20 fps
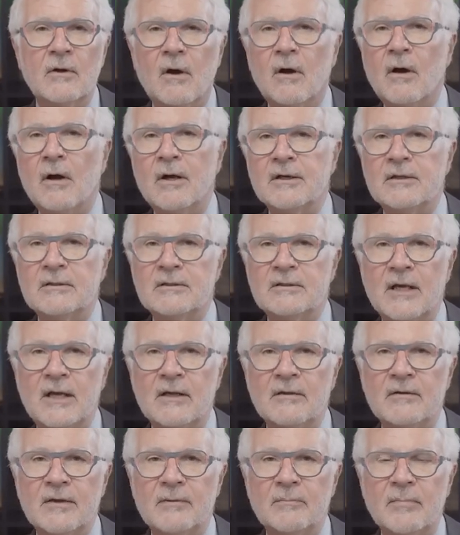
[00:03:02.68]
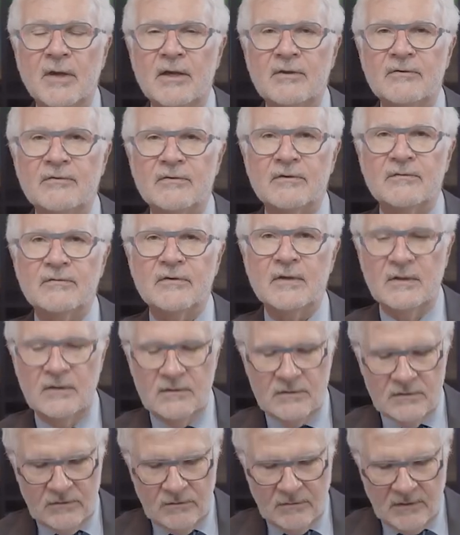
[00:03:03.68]
on a daily basis
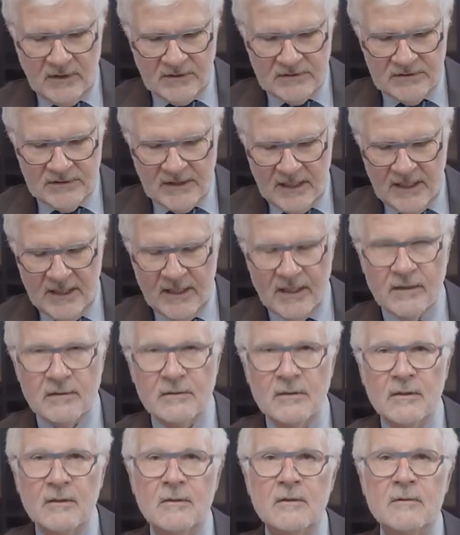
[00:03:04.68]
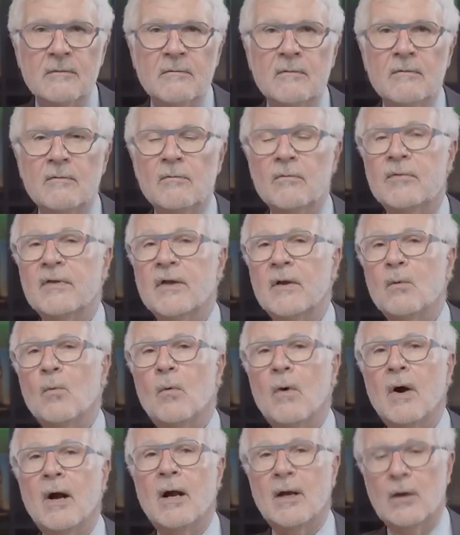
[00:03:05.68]
into our diet, then
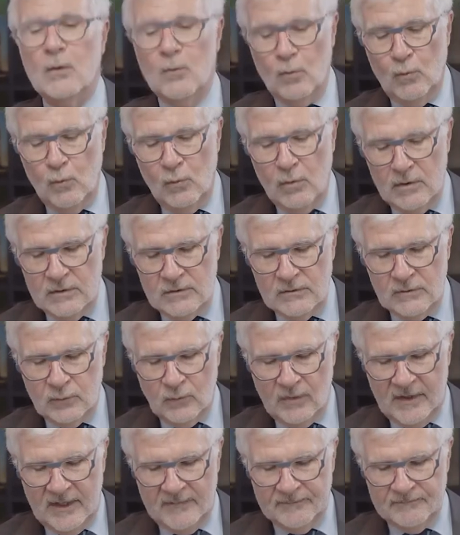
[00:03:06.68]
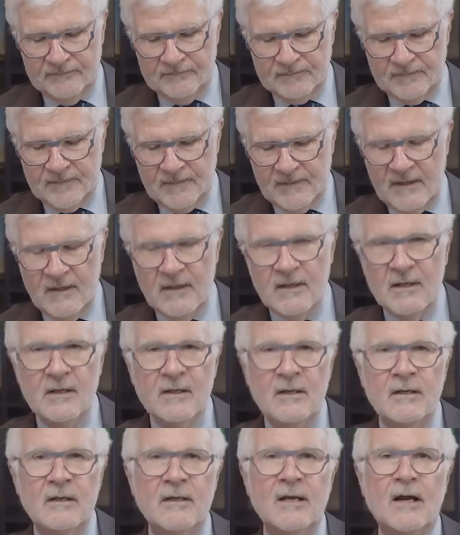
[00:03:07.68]
why wouldn't we?
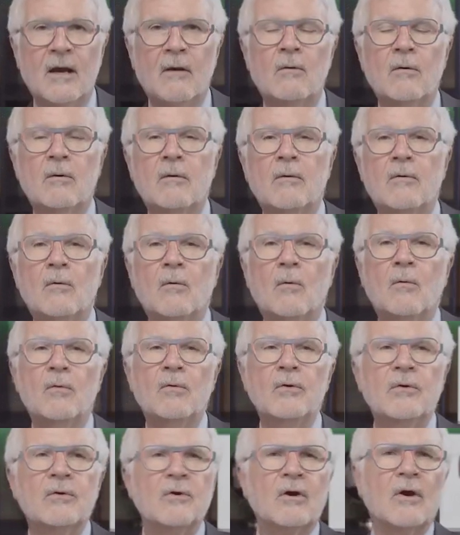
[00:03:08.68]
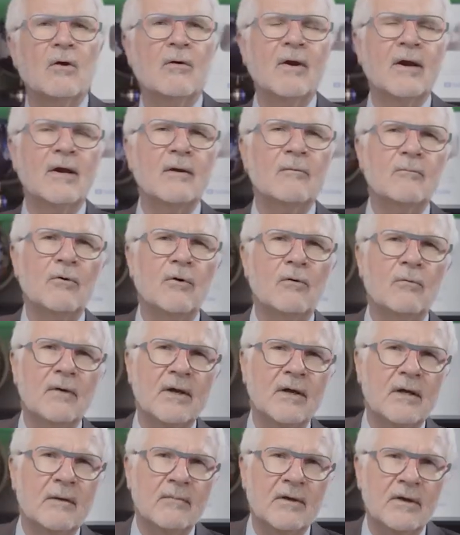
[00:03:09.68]
Now, you're going, well,
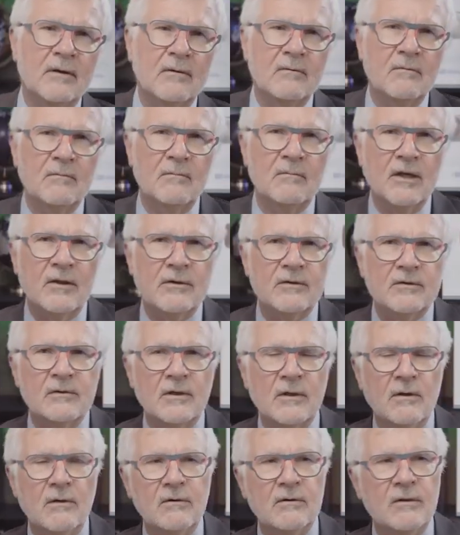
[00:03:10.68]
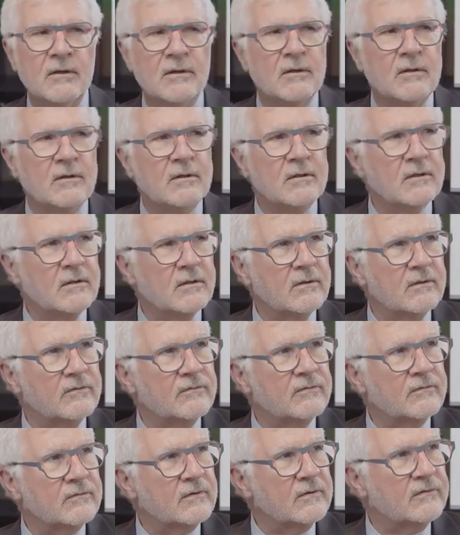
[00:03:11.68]
wait a minute. Melatonin
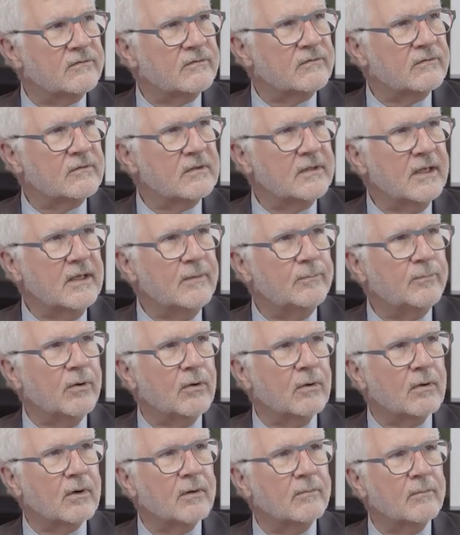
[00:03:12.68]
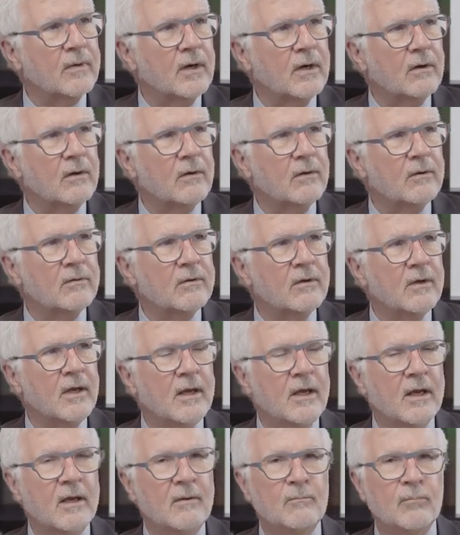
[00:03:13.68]
is a sleep hormone
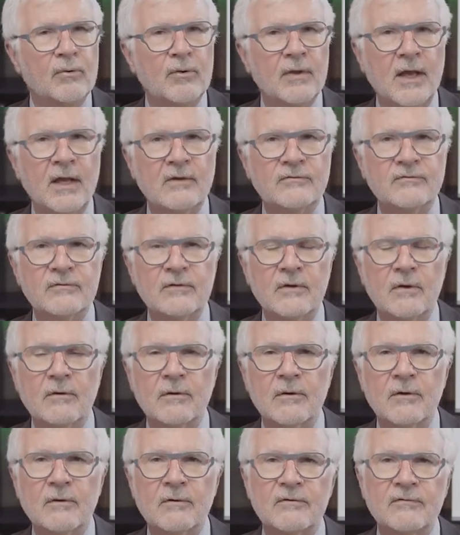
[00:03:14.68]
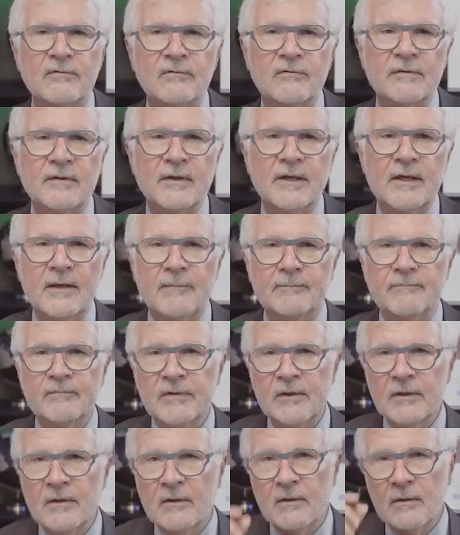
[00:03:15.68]
and plants don't go to
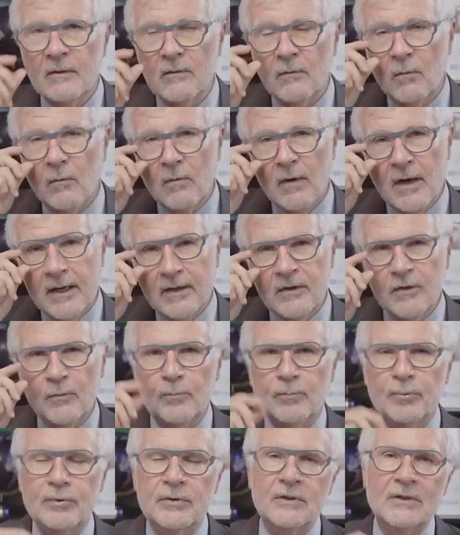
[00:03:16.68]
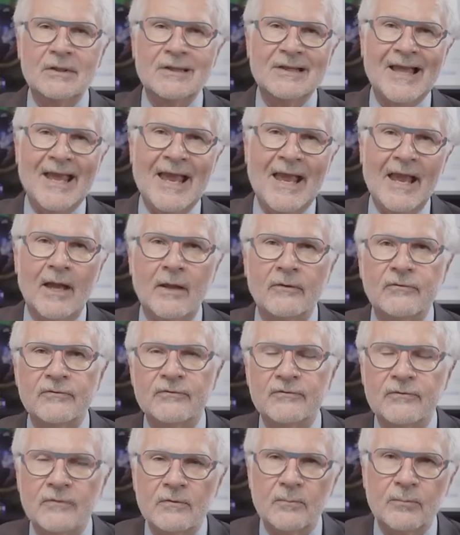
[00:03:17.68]
sleep. Why do
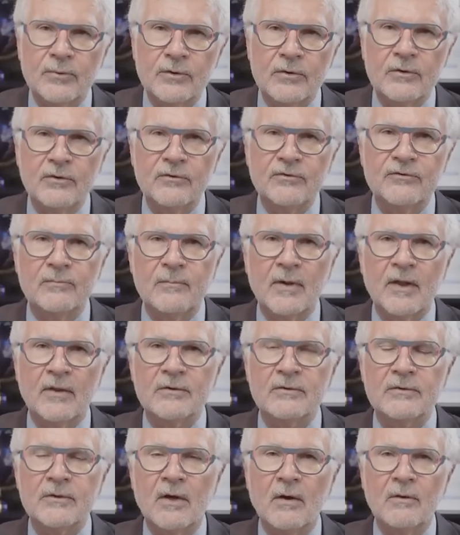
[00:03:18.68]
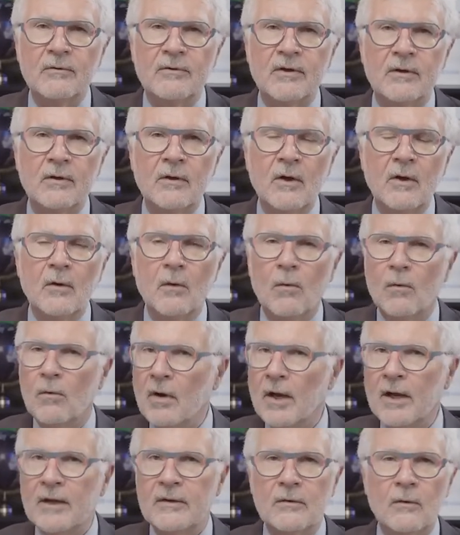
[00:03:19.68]
plants produce melatonin?
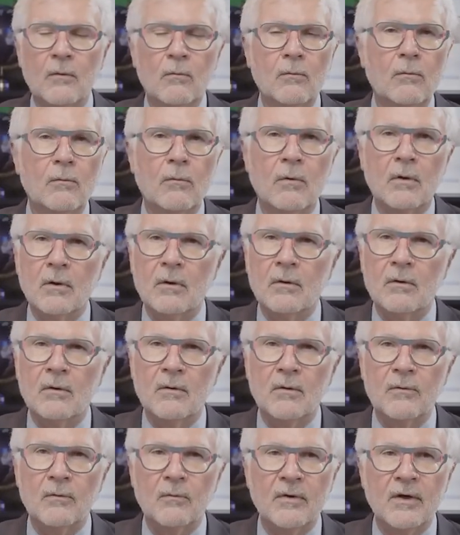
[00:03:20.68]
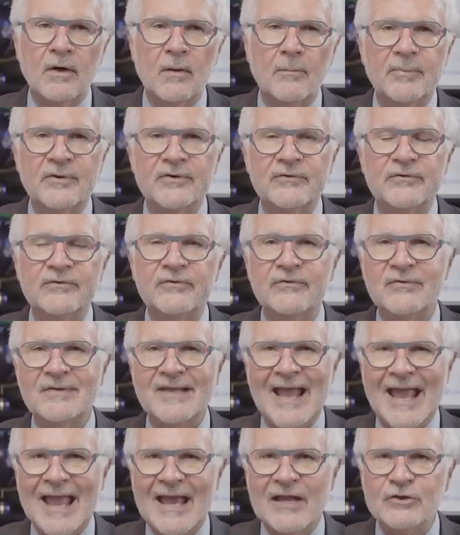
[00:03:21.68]
Why in the world would a
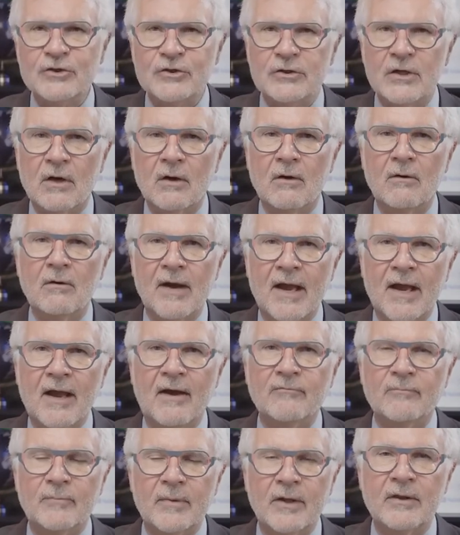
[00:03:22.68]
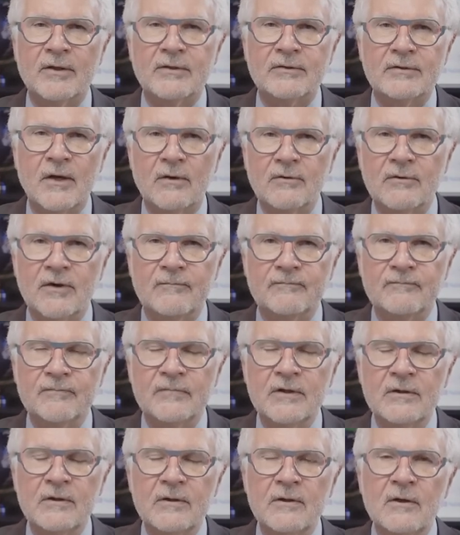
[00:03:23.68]
pistachio have melatonin?
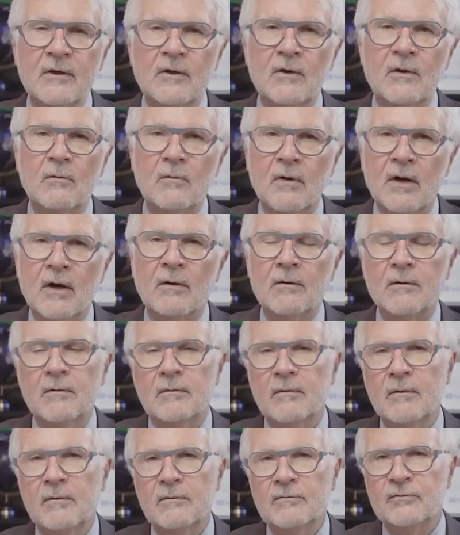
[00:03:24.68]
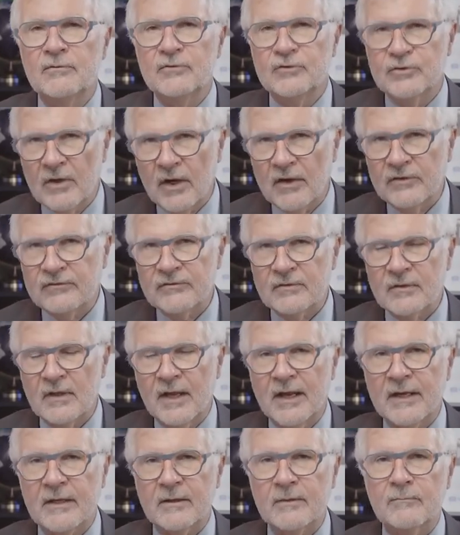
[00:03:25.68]
Well, just
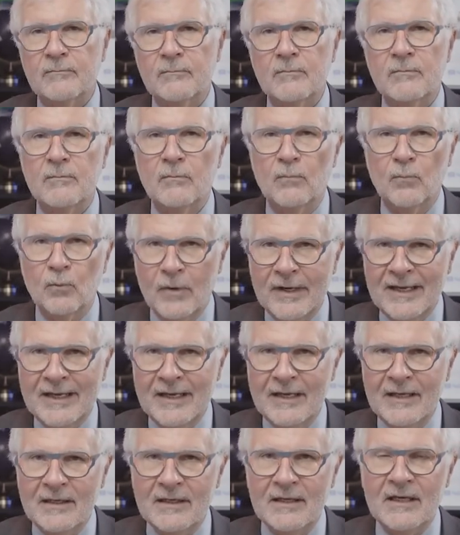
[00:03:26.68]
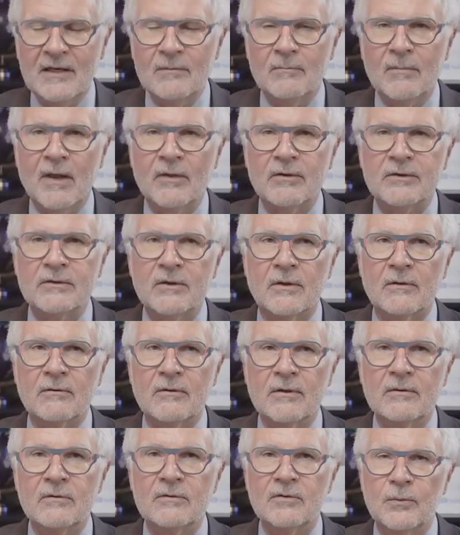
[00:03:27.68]
like we need
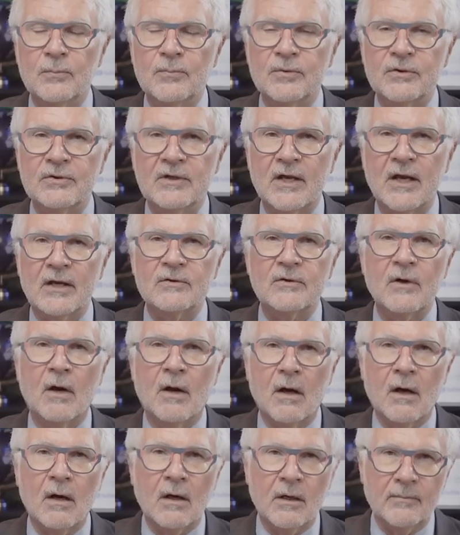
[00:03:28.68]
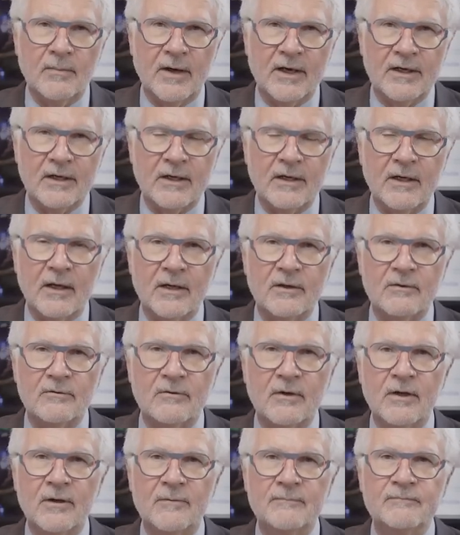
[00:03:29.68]
melatonin to protect our
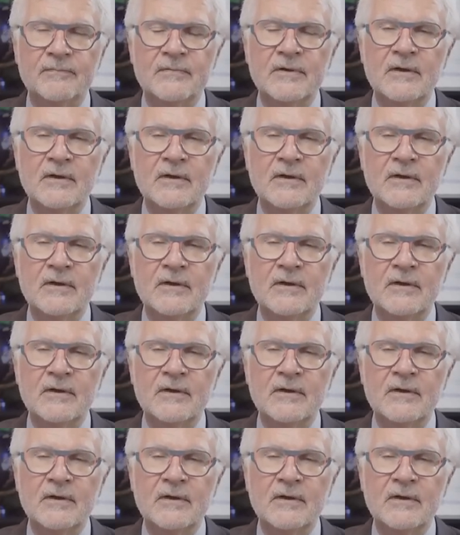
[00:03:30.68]
mitochondria,